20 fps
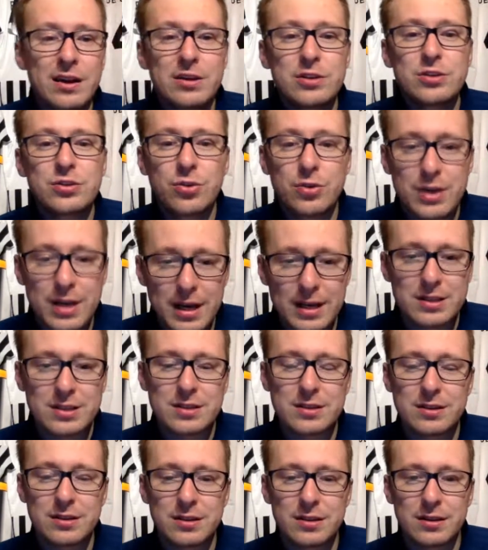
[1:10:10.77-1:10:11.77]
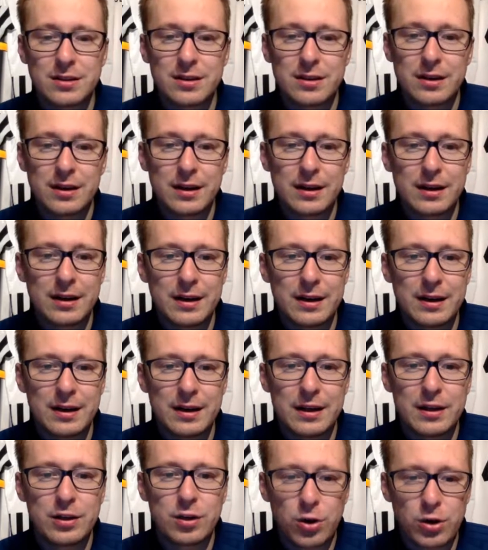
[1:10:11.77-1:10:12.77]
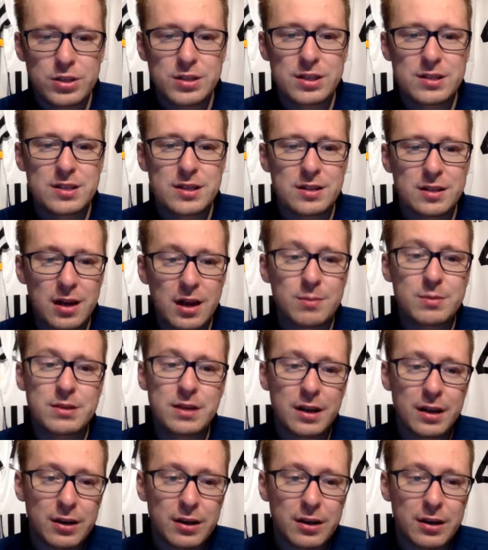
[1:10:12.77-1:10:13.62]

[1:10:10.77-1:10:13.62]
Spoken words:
So yes, it costs us at times.